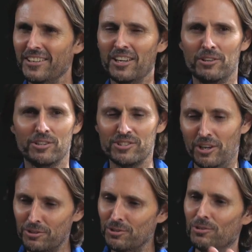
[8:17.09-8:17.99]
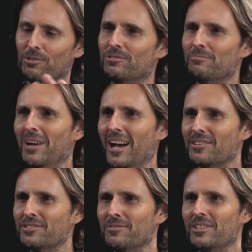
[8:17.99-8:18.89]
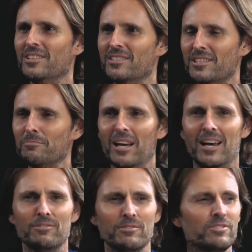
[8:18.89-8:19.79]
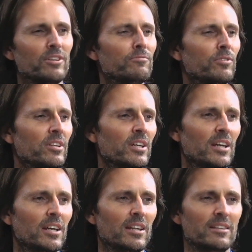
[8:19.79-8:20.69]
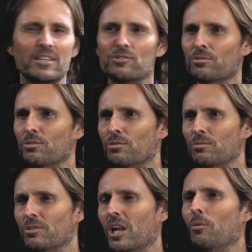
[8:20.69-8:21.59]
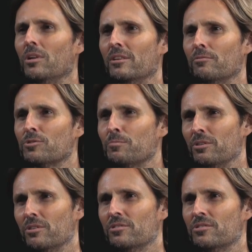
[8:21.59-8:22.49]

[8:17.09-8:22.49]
you know, the so-called marks of the stigmata mm. or so forth, mm. these are all lower-level spirits.